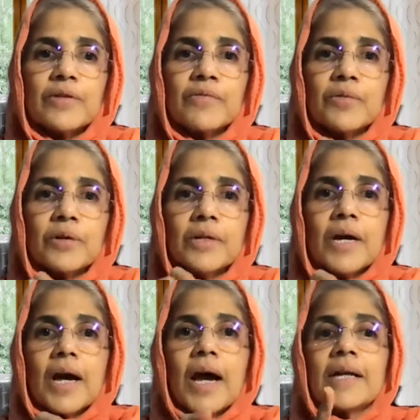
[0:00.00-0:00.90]
of wood,
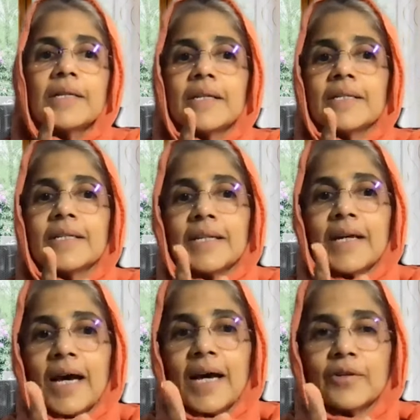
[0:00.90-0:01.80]
and then an
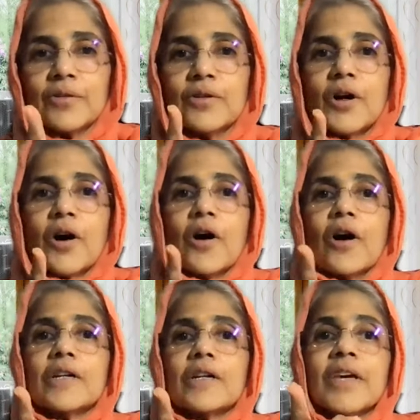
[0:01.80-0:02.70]
arrow
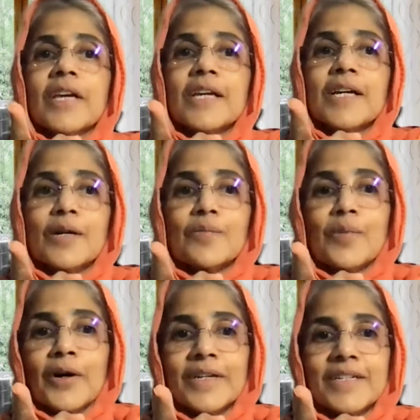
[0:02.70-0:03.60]
or a finger
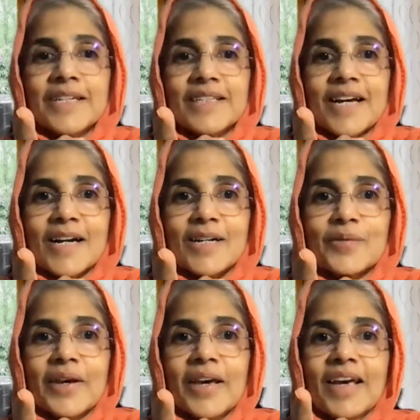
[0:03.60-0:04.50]
pointing that
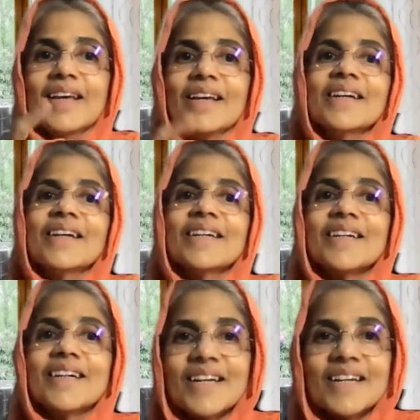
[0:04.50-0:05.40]
way.
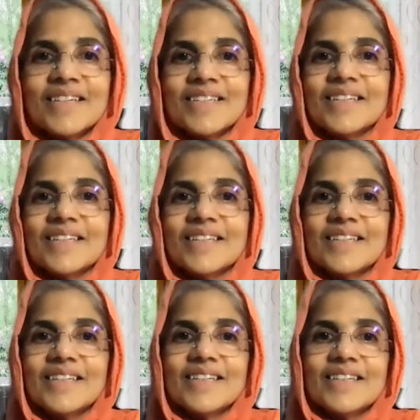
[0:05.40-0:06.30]
Correct?
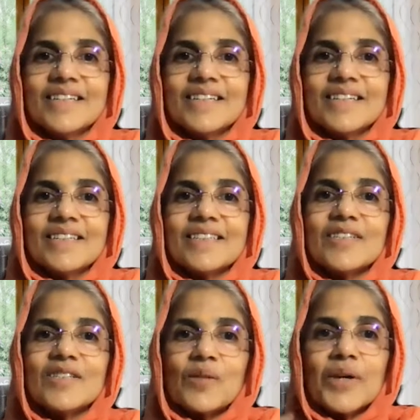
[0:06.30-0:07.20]

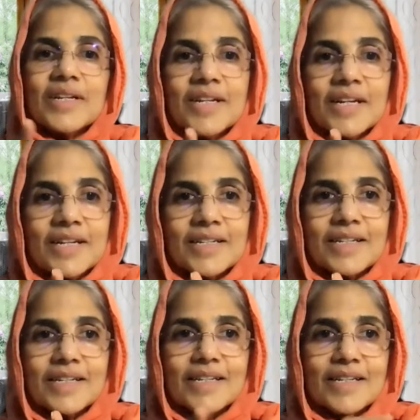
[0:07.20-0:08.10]
There's a picnic
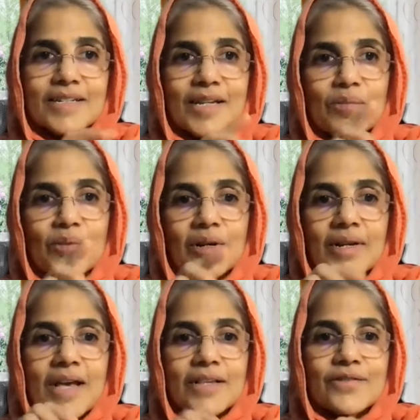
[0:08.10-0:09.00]
table
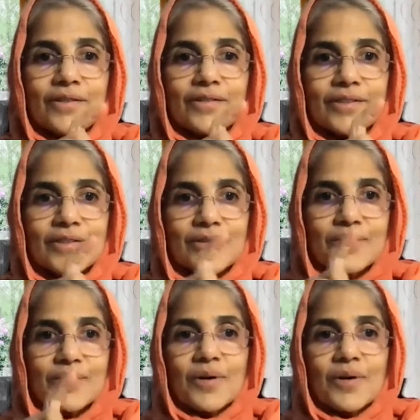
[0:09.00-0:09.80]
etched on this